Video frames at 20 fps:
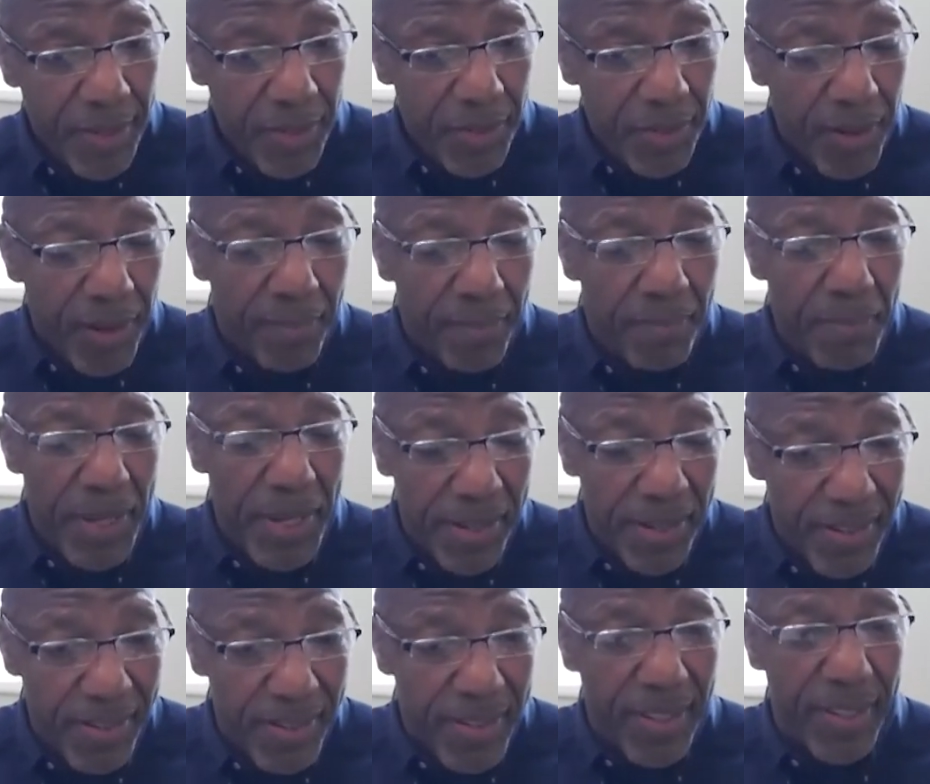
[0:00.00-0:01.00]
who are
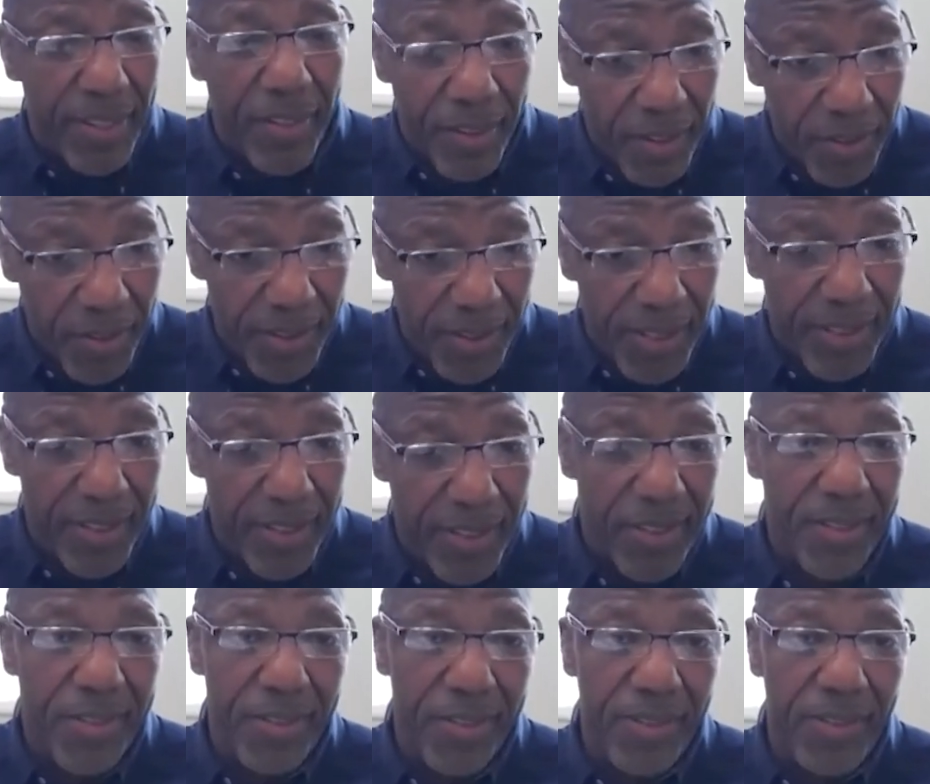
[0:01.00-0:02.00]
peers and are going to
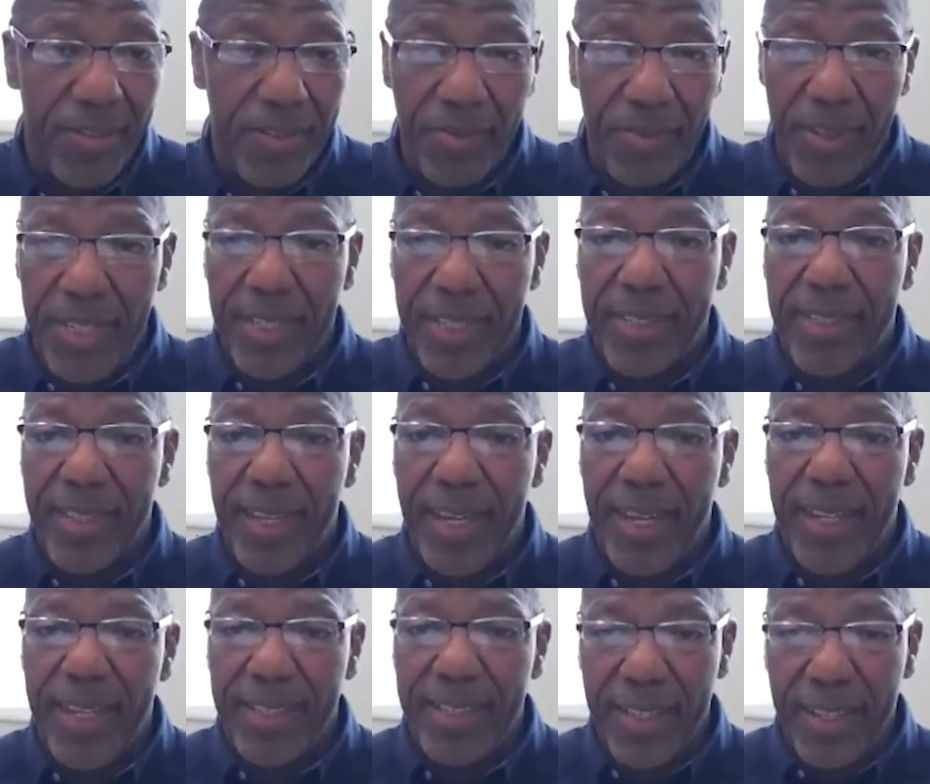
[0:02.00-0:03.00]
school with
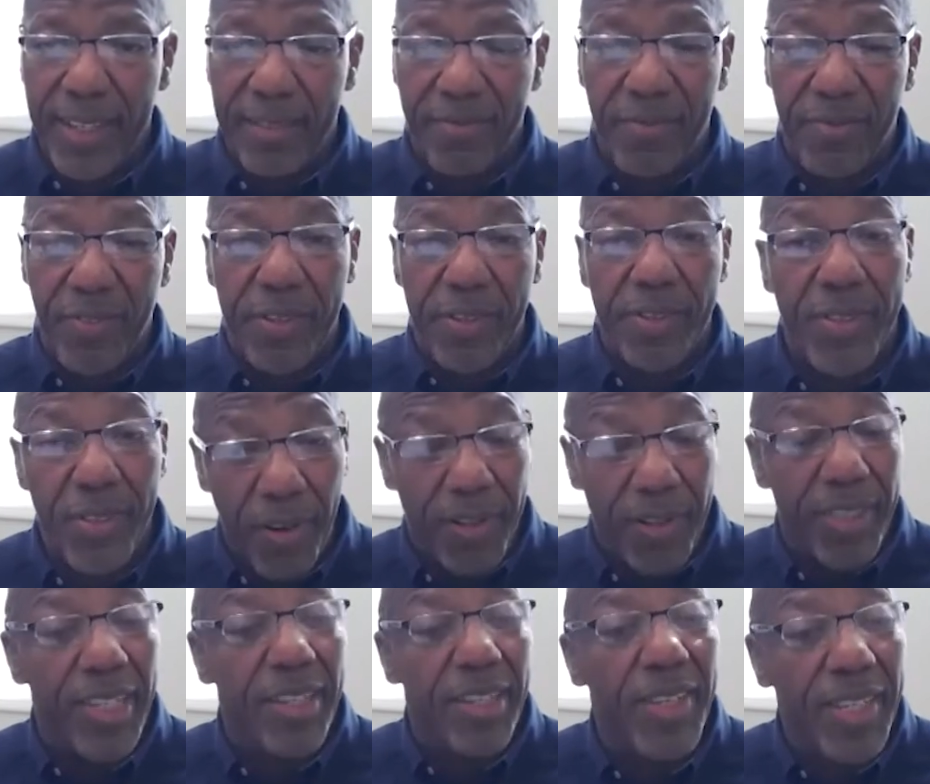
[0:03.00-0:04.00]
uh, young folks
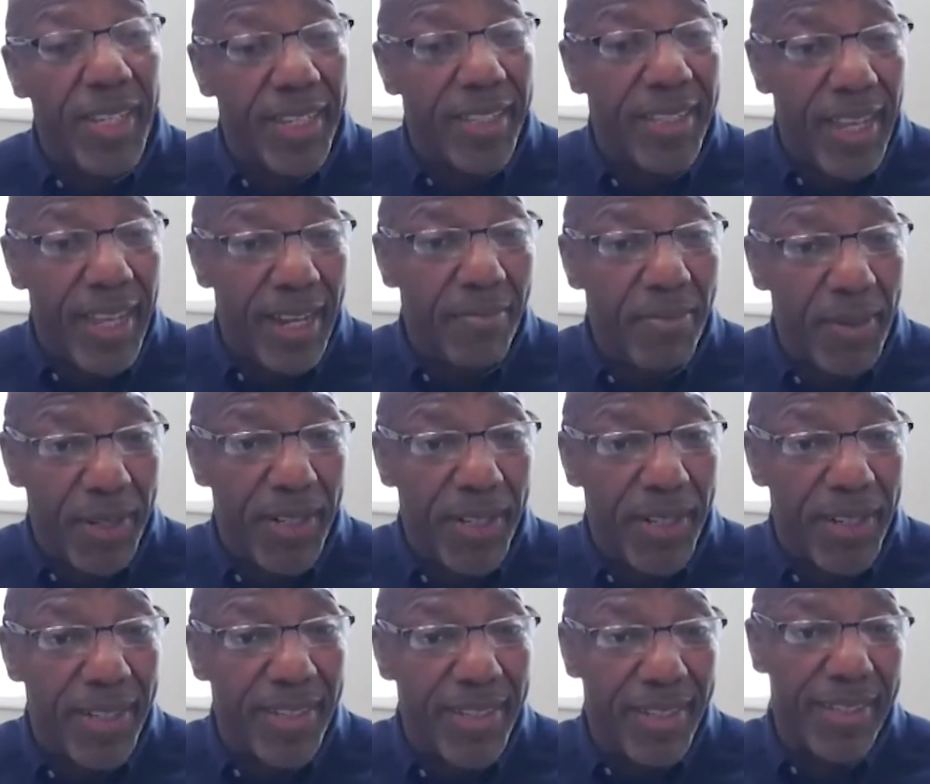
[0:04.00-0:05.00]
or living in
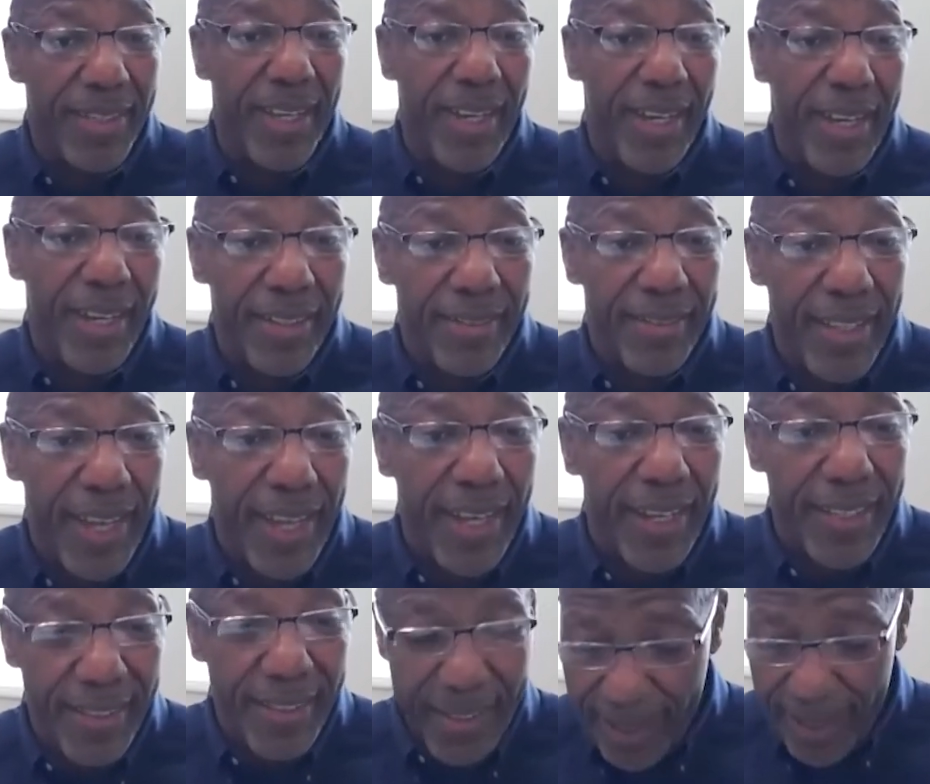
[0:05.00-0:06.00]
neighborhoods uh,
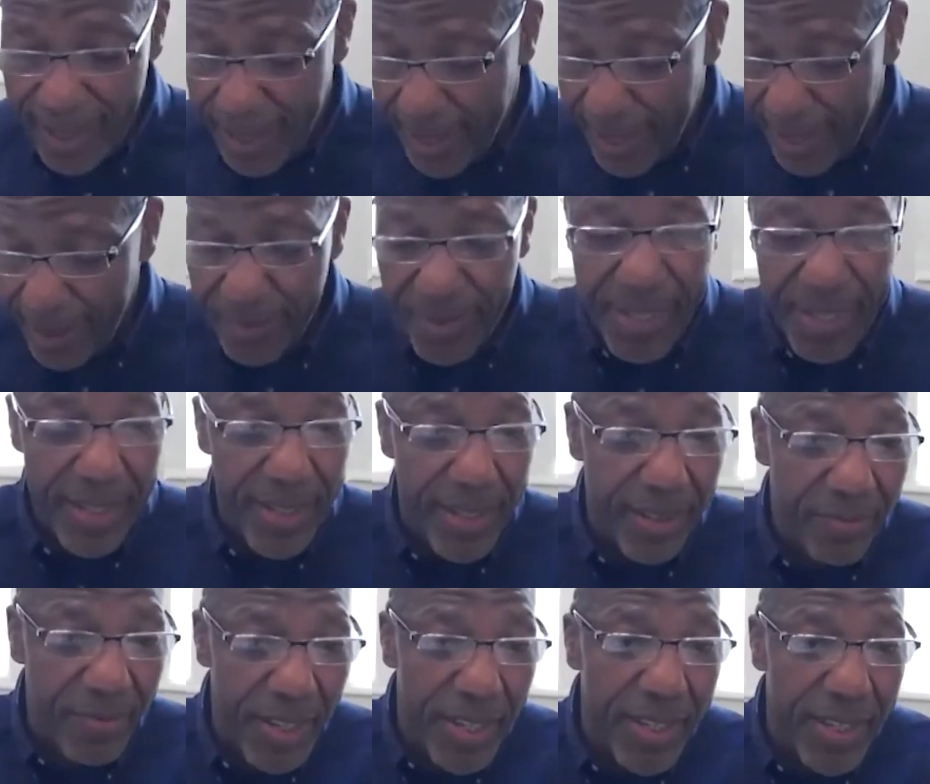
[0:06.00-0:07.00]
that uh,
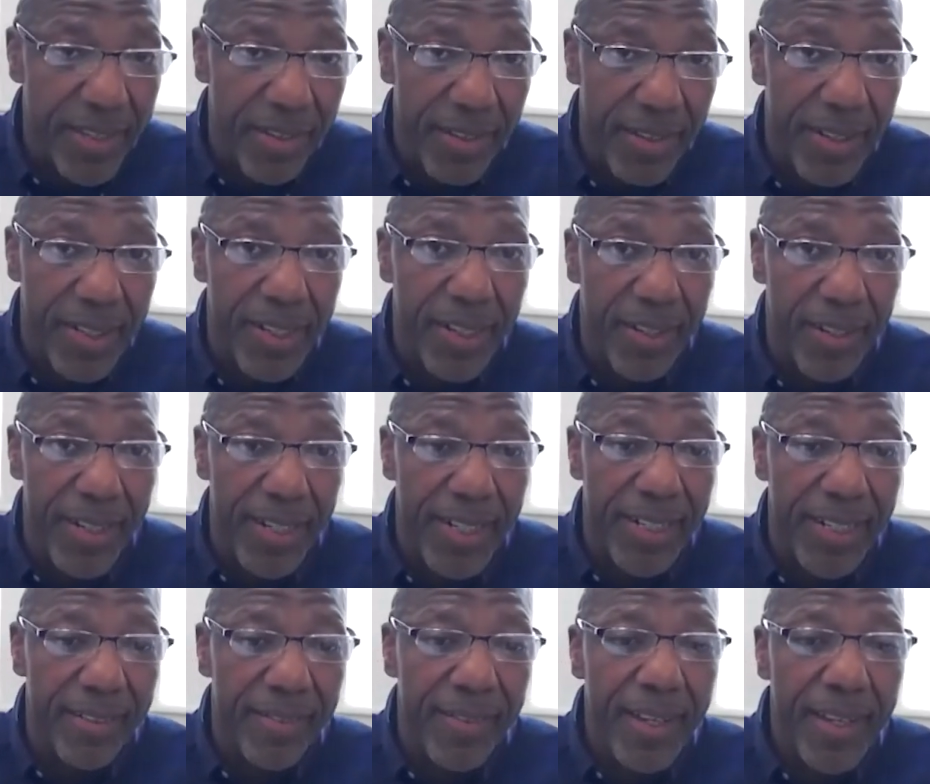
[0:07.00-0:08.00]
these events are
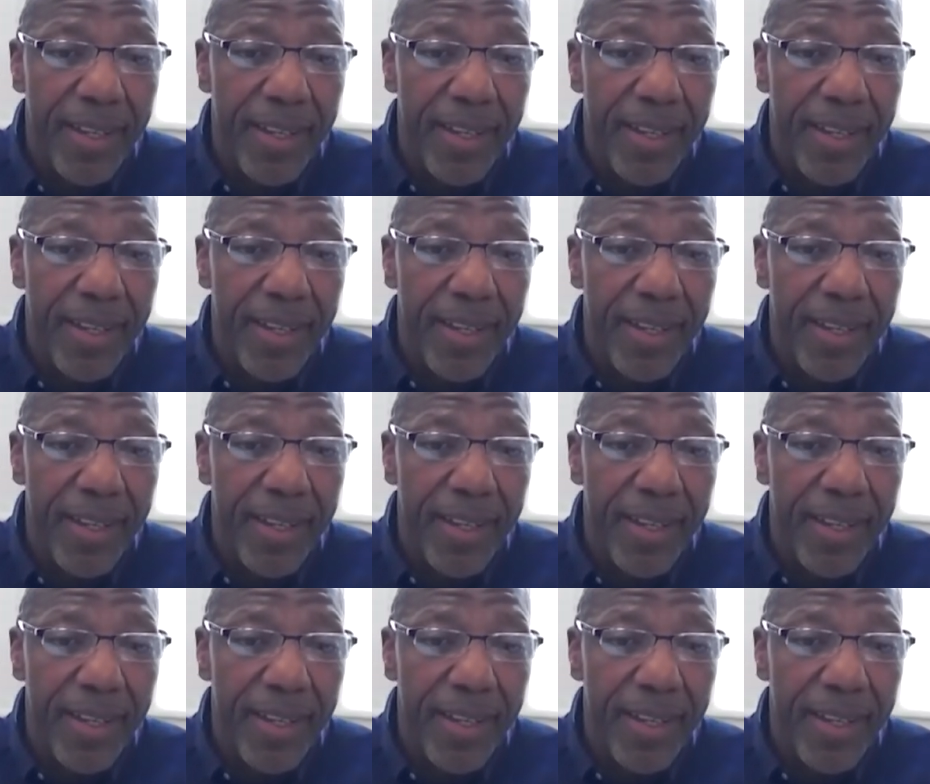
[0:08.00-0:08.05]
occurring.